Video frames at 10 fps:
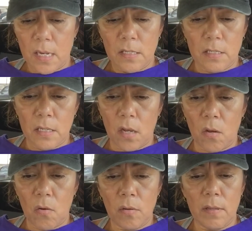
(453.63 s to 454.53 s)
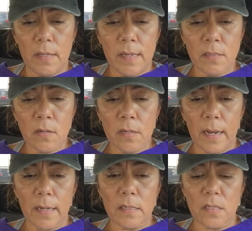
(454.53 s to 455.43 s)
So these are
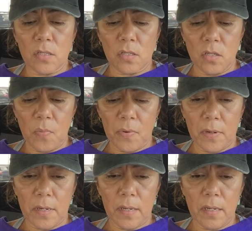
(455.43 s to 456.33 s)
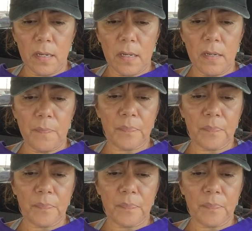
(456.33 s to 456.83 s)
like super good.